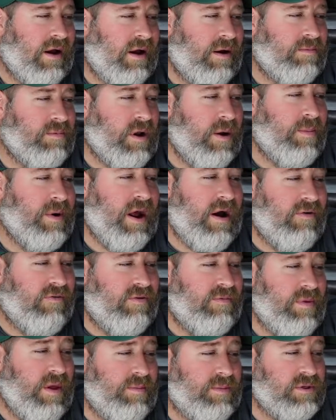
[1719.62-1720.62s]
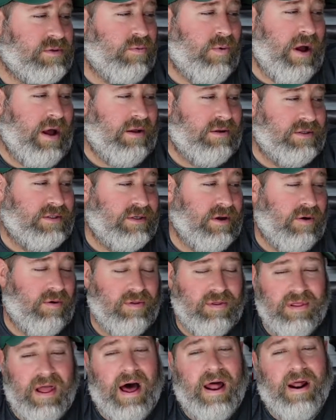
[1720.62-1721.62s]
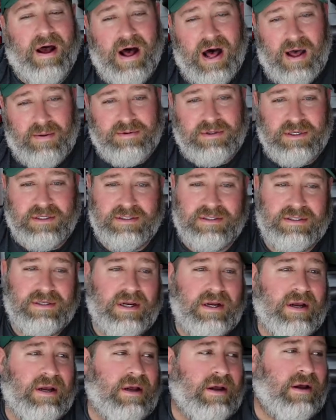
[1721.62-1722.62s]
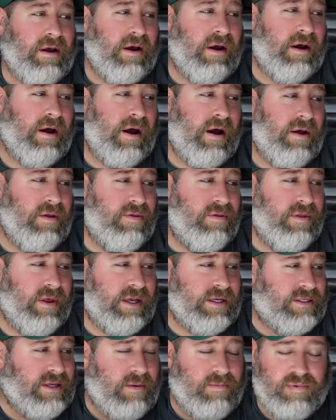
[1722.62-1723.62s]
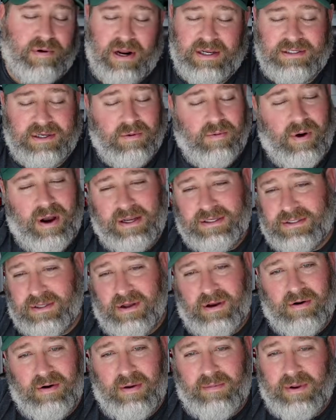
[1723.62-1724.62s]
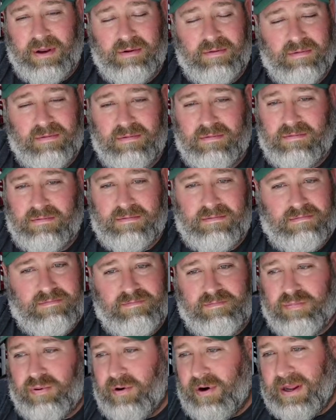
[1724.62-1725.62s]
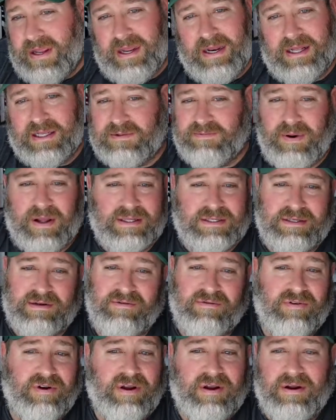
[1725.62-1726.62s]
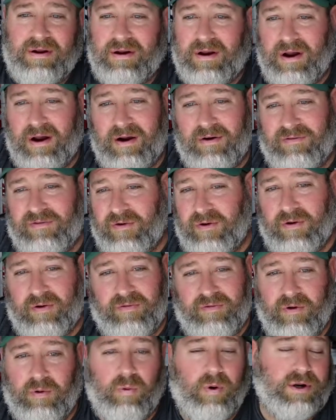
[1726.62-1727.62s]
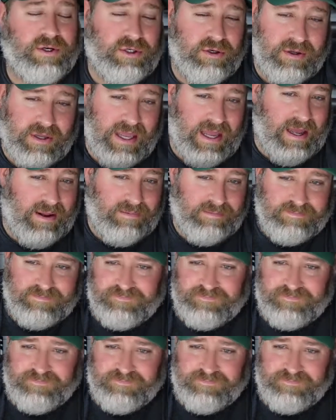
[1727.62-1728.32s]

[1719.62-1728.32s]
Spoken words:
Coming out from them as well. So a lot of options. Like I said, pricing wise though, I mean, pretty inexpensive for what you get.